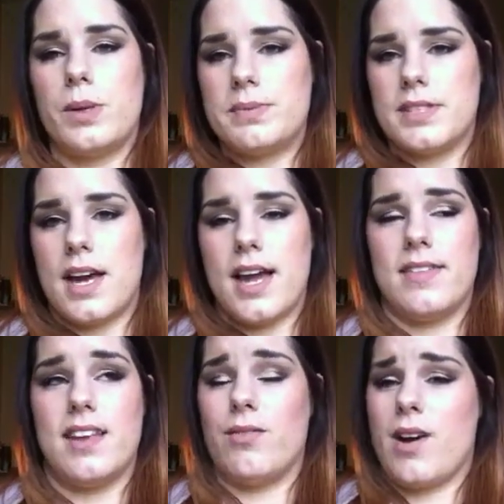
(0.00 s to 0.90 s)
website
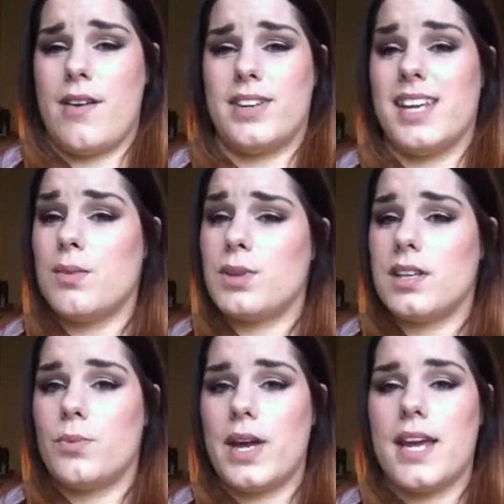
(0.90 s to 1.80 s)
that arrived again
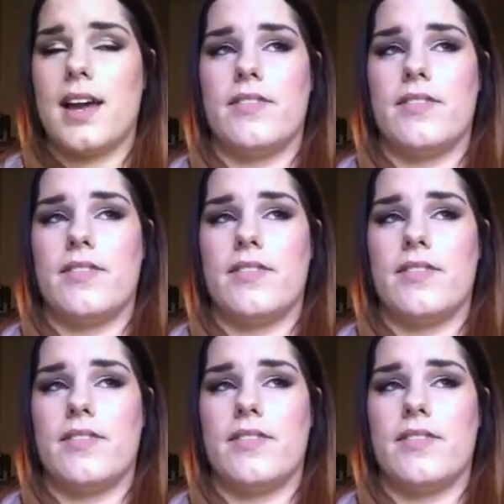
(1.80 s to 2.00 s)
within a week.